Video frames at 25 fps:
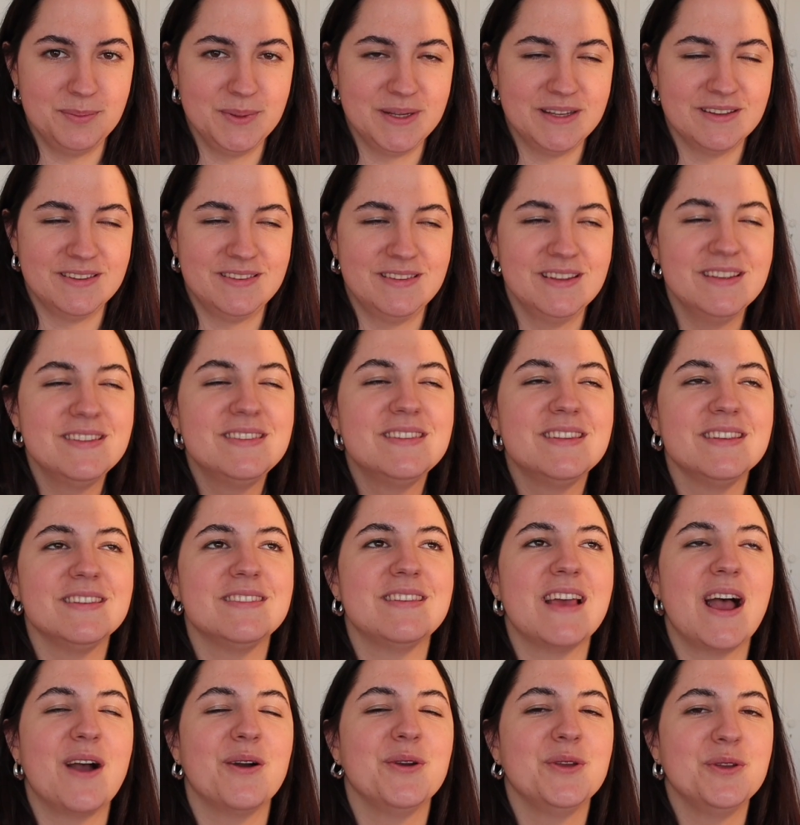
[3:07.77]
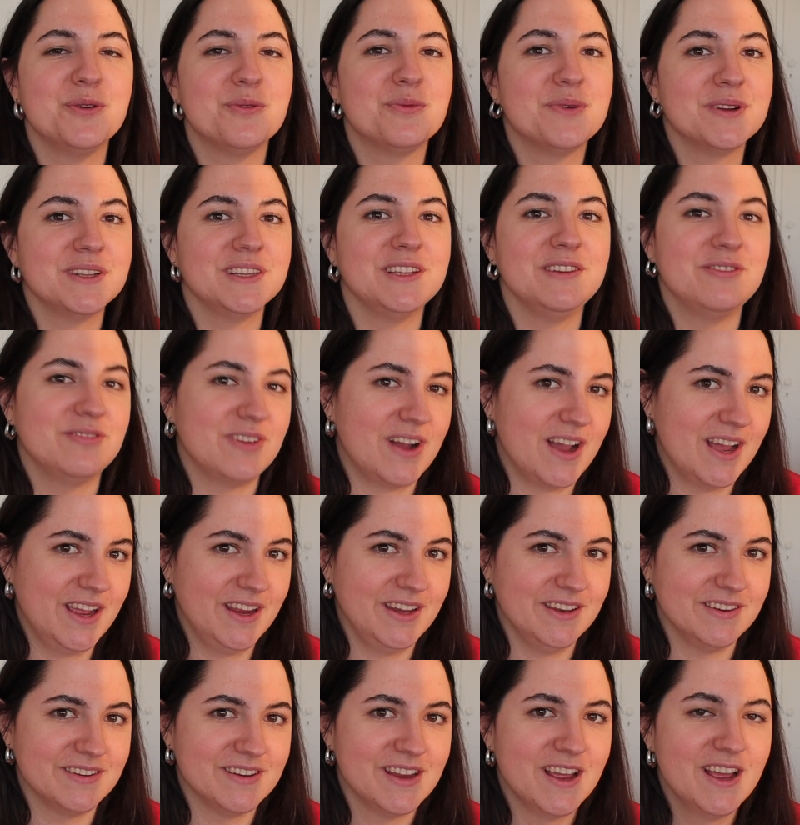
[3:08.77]
because this is how you really
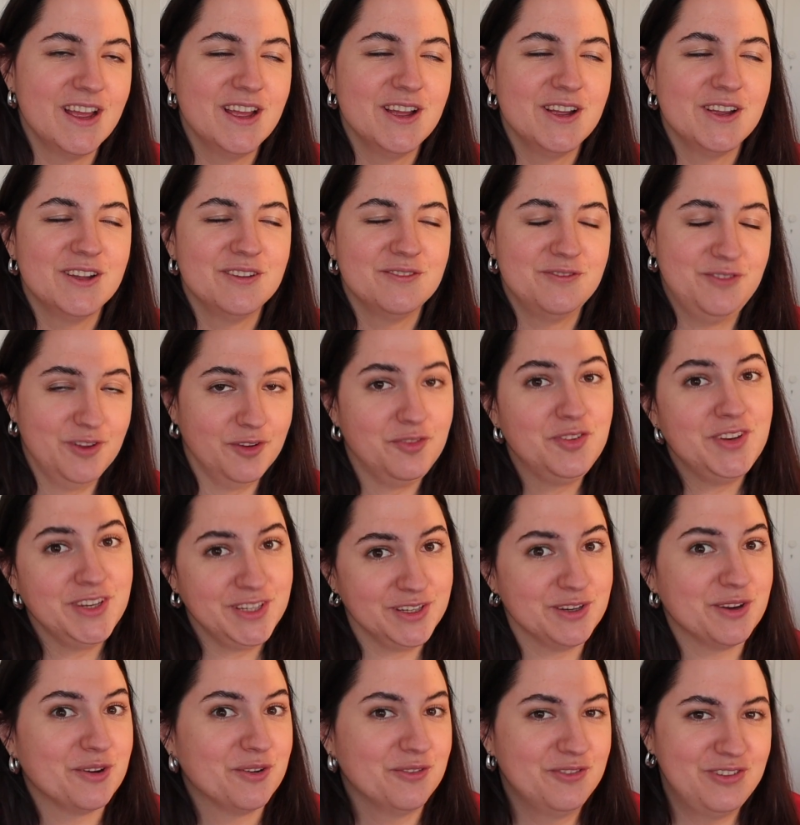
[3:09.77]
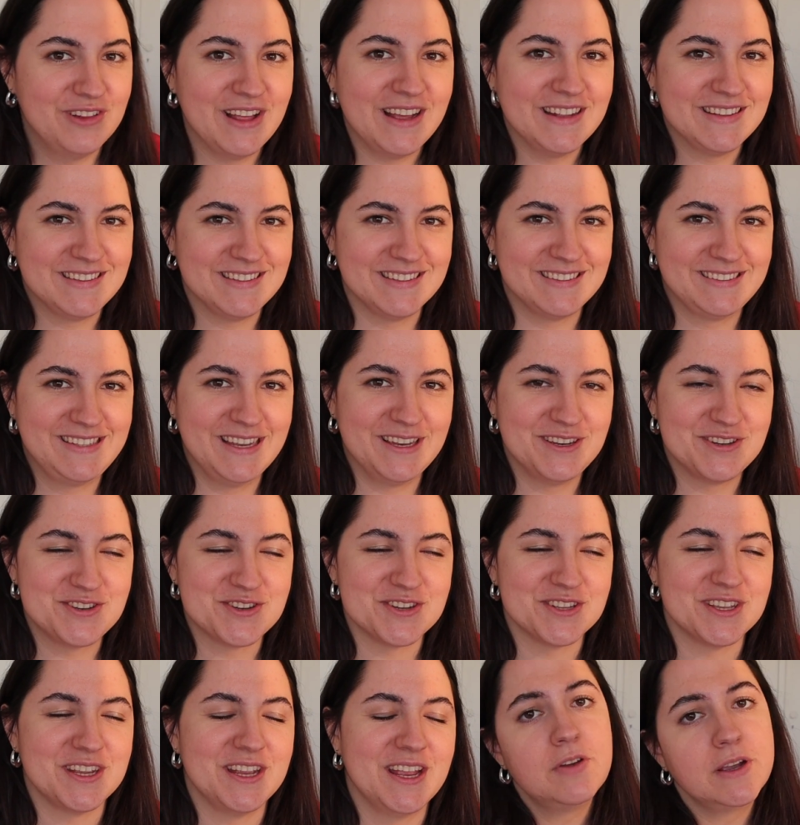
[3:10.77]
find 15 euro flights
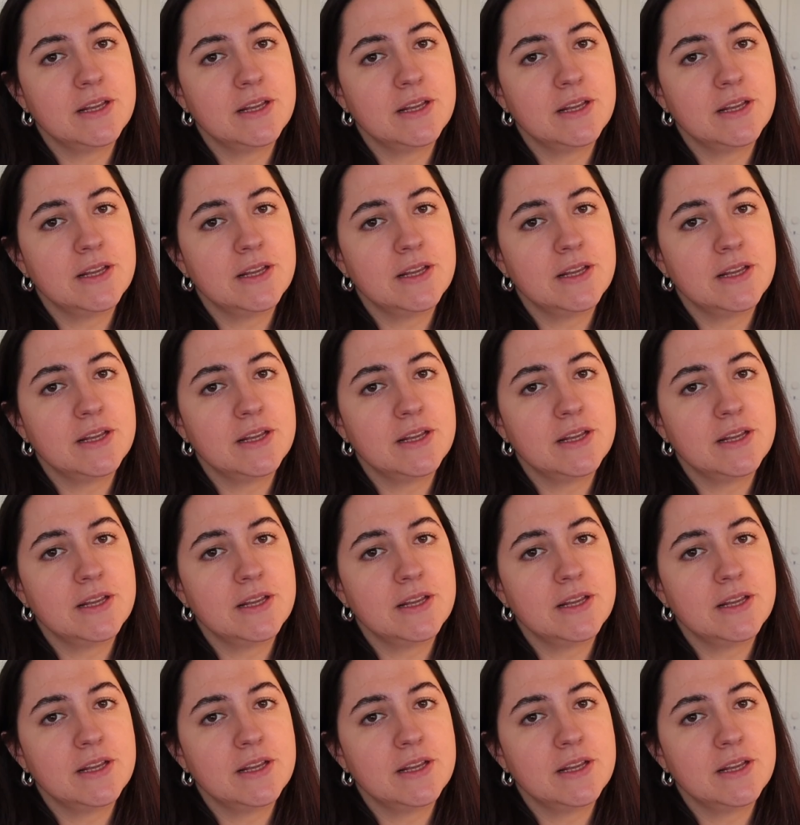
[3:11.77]
essentially.